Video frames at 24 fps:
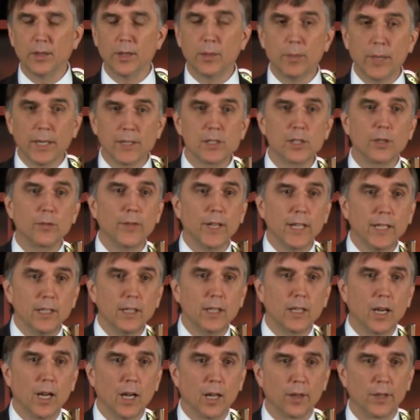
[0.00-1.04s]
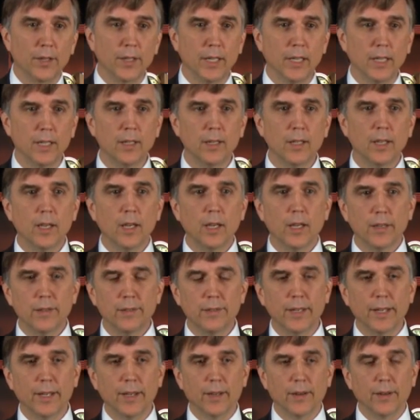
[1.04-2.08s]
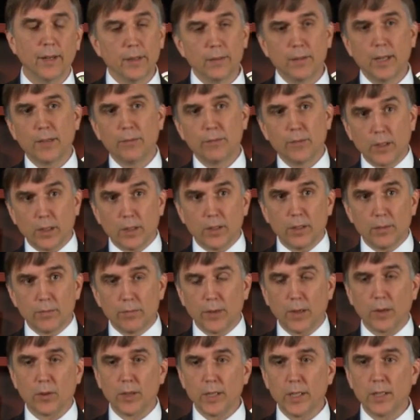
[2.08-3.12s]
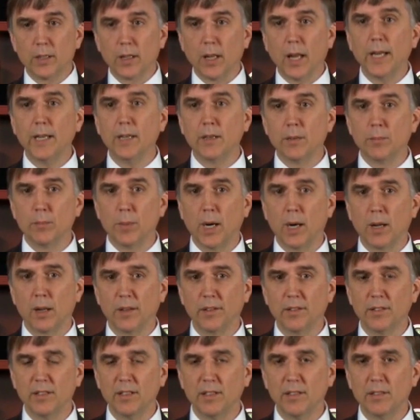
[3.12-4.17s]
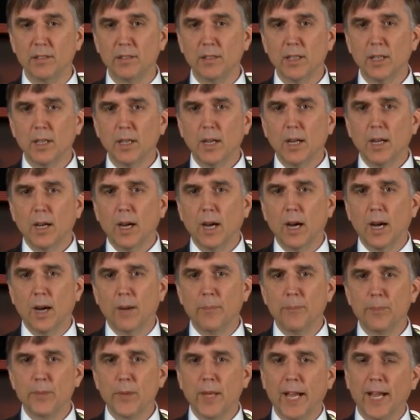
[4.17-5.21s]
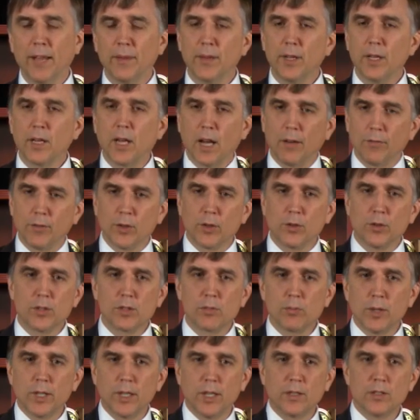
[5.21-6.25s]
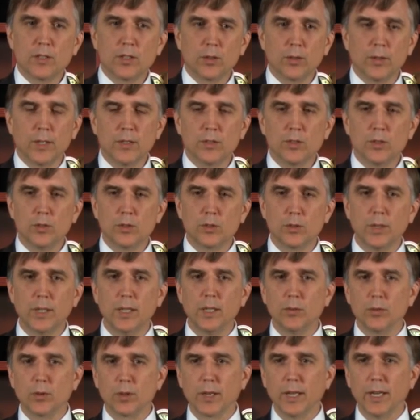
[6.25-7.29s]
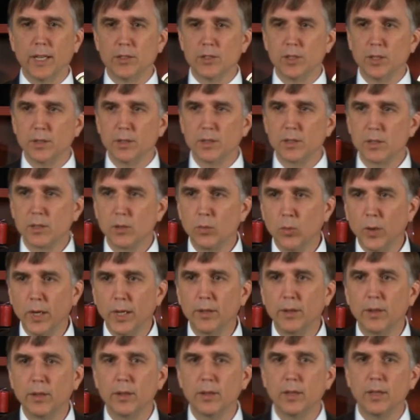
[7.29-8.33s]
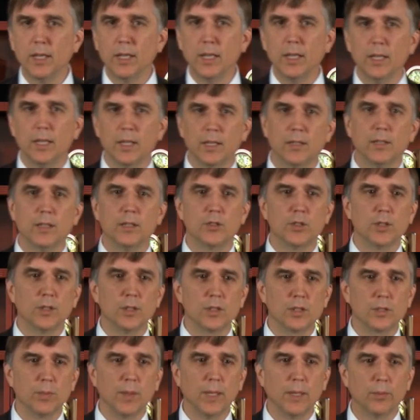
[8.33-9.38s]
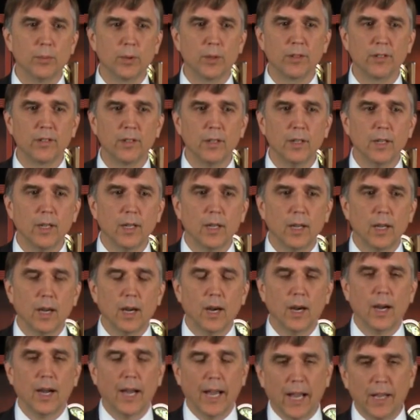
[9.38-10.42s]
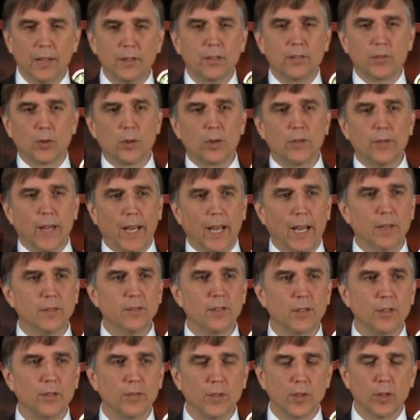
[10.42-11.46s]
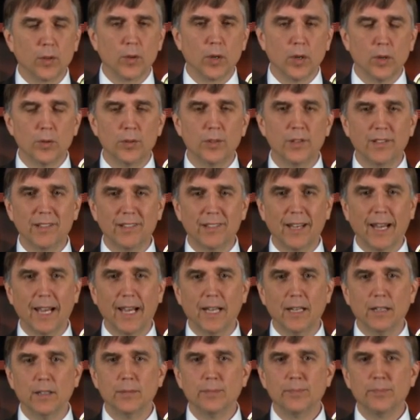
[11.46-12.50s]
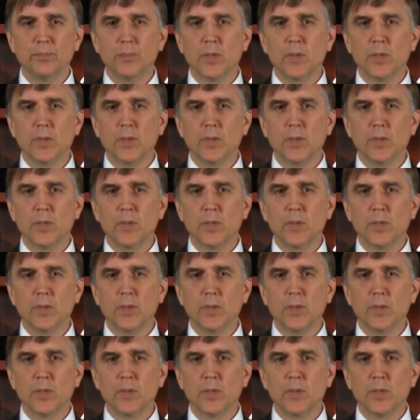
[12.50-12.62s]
The Pennsylvania colony did, and had fairly enlightened policies. And the governors would enter into treaty relations with the indigenous peoples as sort of heads of their own state.